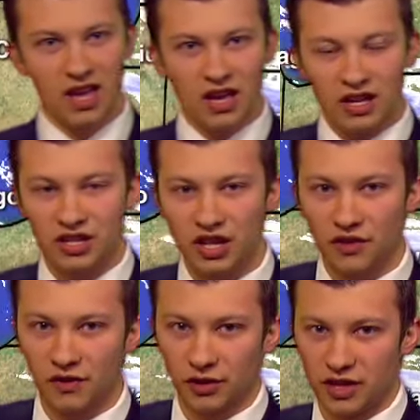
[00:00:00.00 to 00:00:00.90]
snow
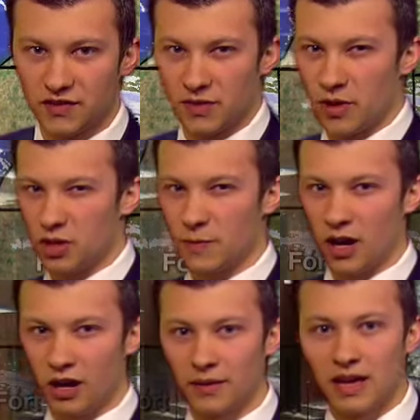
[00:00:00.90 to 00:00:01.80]
flurries for the most
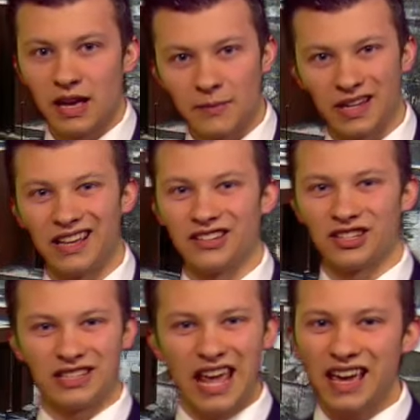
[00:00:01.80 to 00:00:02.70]
part. But again,
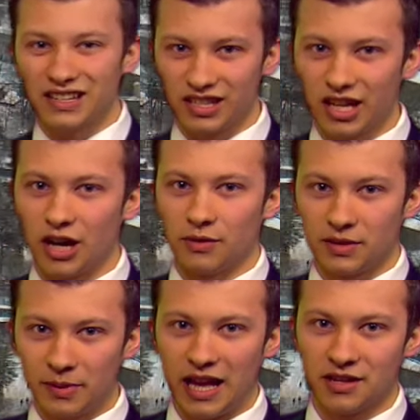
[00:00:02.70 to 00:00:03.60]
just take it slow. The
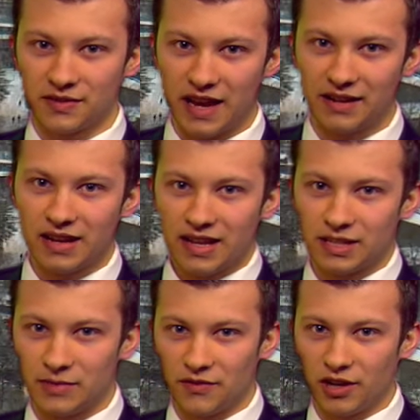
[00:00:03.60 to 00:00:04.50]
plows have had some
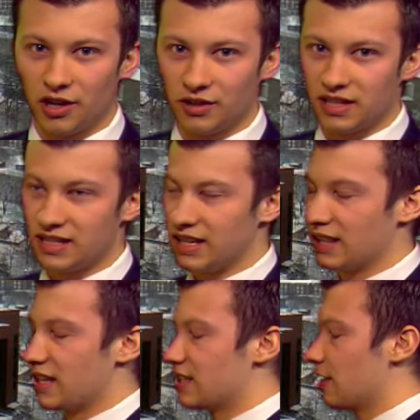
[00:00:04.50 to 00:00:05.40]
difficulties getting
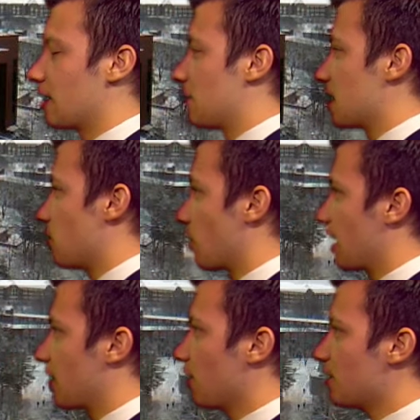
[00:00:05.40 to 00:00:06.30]
things cleared up this morning.
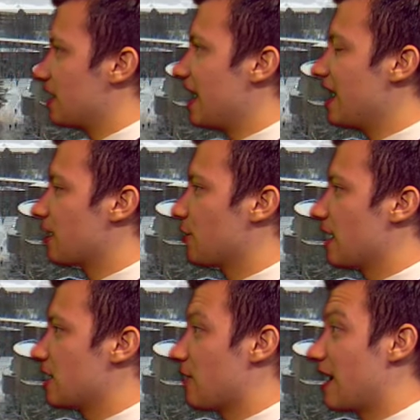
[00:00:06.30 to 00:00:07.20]
13
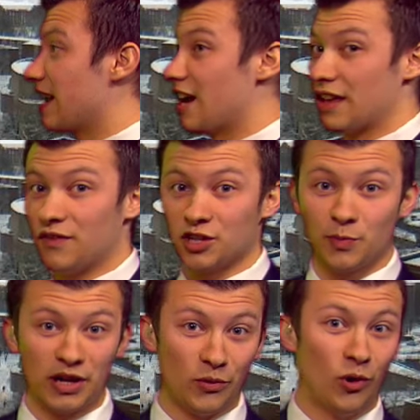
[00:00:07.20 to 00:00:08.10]
degrees right now. That feels
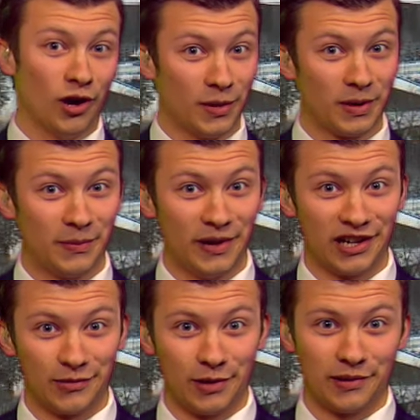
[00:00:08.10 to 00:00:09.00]
pretty warm compared
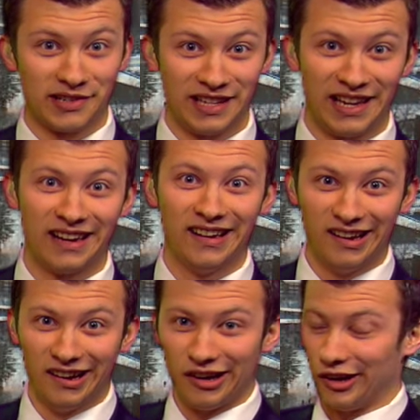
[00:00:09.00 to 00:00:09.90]
to what we were seeing
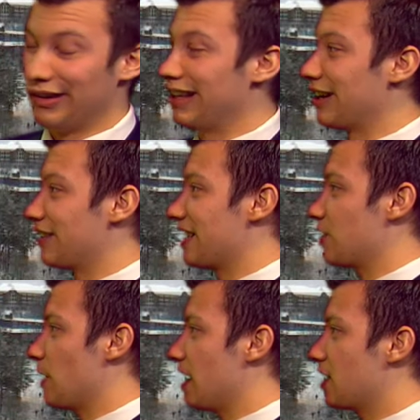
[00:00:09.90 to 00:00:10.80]
earlier this
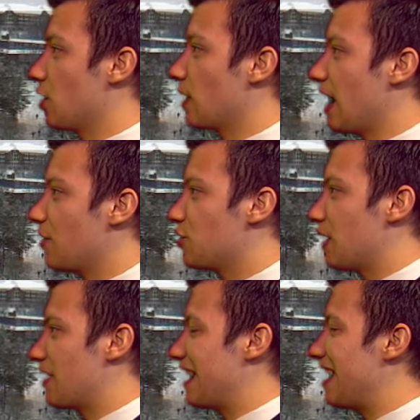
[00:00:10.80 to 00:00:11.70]
week, though. We do have
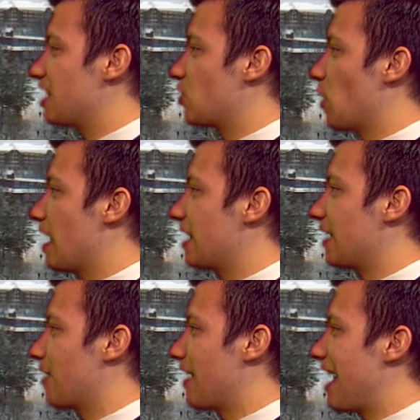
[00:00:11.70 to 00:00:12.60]
an east wind at
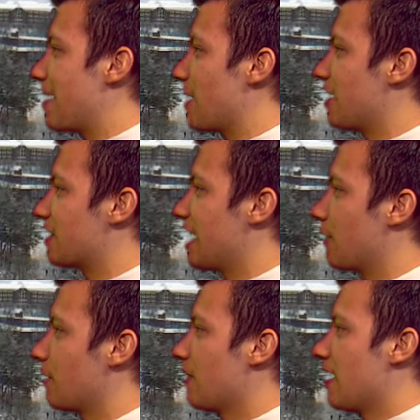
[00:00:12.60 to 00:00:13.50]
around 8 miles an
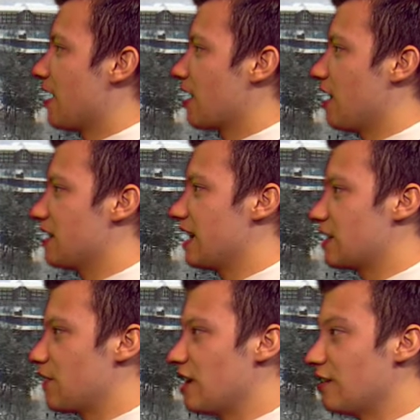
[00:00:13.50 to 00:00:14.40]
hour, causing it to
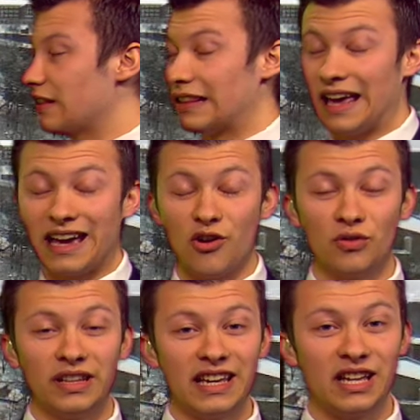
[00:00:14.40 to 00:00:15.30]
feel like
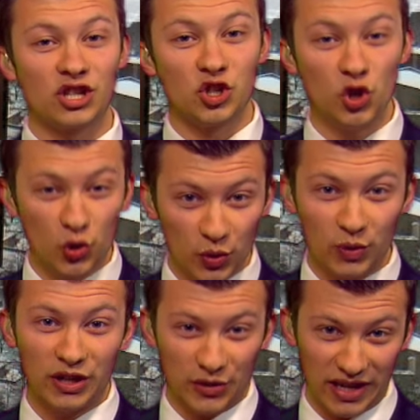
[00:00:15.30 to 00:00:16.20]
only 2
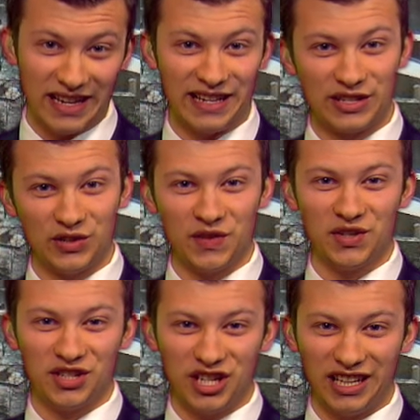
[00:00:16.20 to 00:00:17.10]
degrees. So it
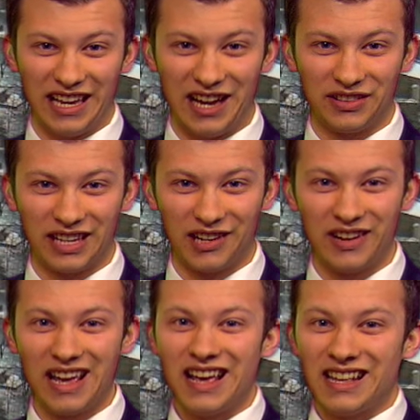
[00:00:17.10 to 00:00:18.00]
feels chilly out there
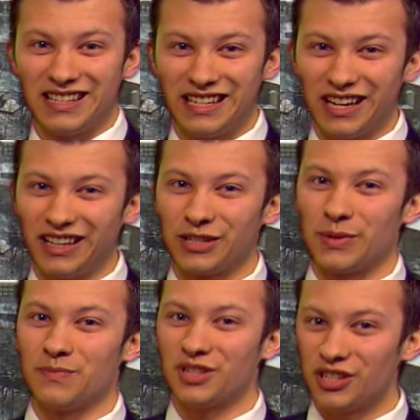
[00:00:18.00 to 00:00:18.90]
still as we
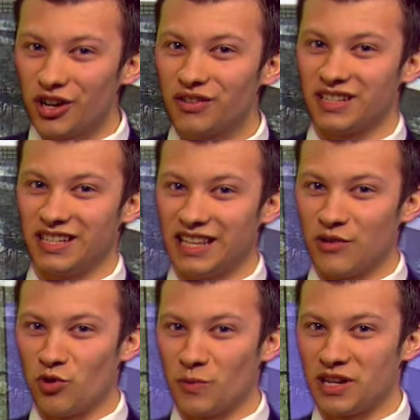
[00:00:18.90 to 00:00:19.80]
start to see that
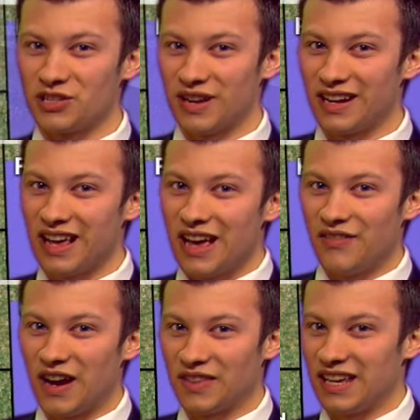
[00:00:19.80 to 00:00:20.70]
warming trend
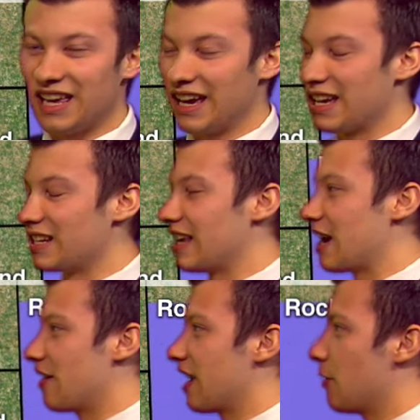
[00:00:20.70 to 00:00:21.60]
finally kick into the
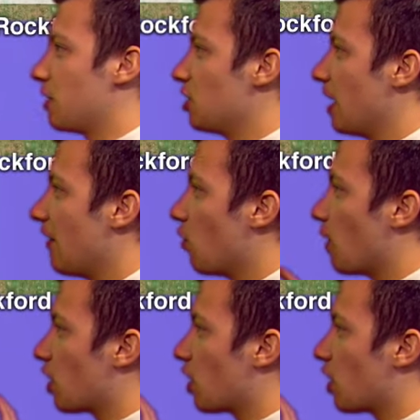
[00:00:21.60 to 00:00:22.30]
area. We do have a winter